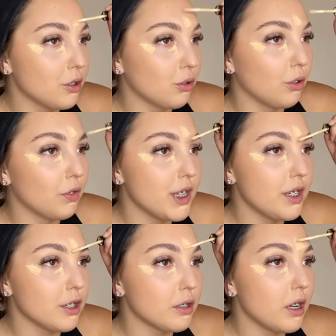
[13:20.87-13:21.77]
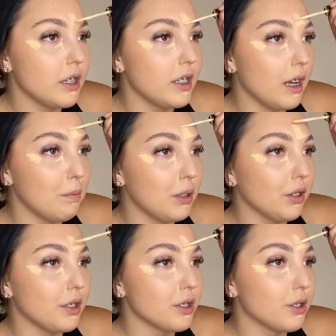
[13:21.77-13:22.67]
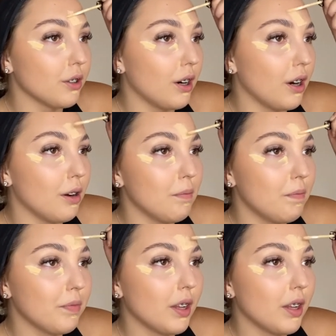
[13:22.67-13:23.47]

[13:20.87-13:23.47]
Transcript: or obviously just DM me on Instagram.